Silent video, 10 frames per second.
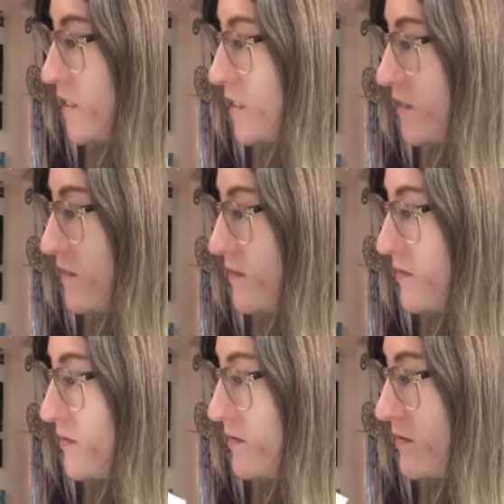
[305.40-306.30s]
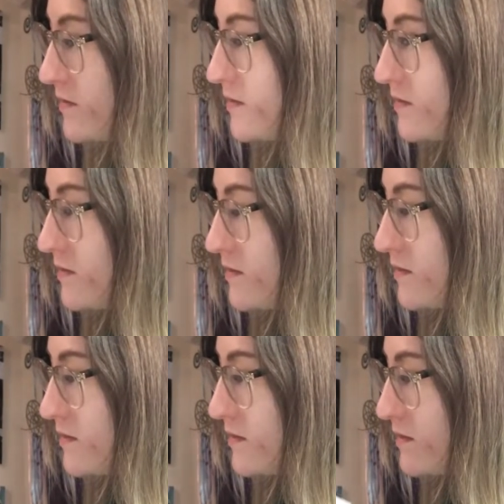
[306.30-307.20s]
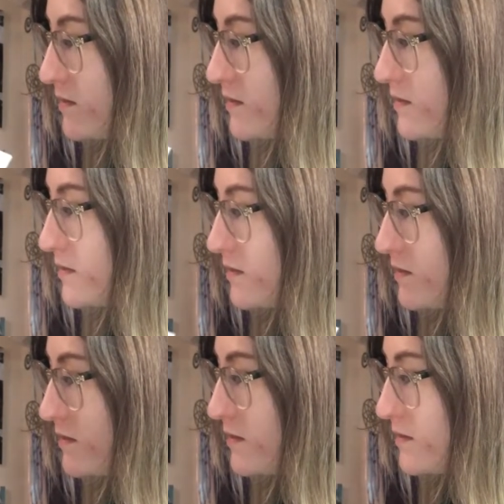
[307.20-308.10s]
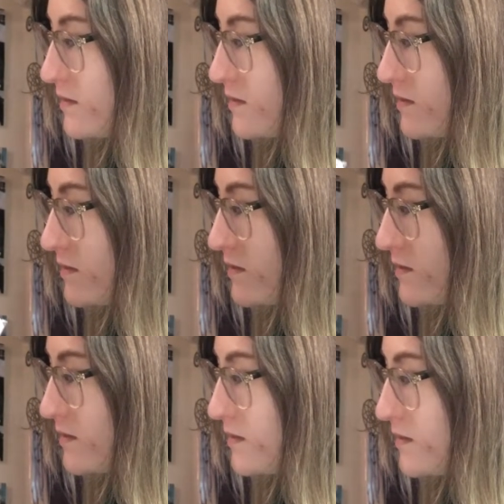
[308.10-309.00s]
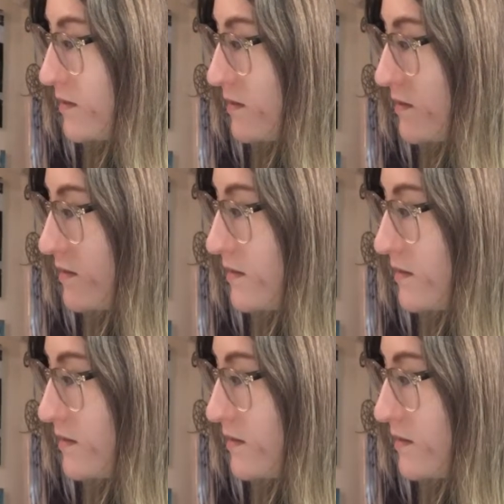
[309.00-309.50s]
[no speech]